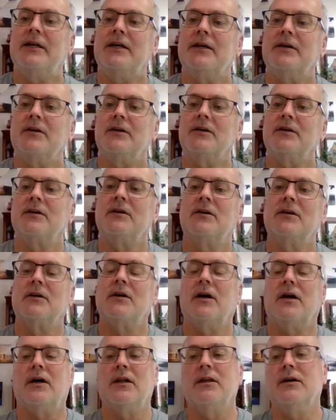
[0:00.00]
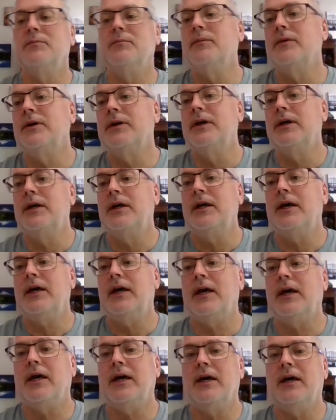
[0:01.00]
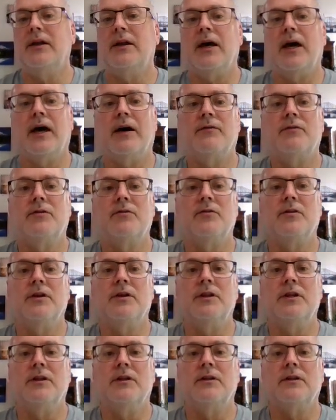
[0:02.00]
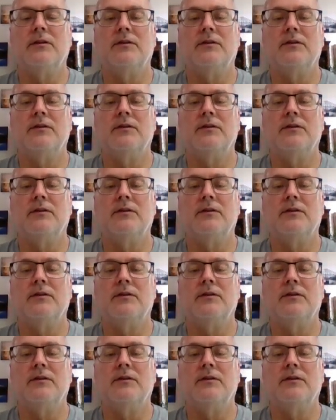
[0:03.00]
in column, and after the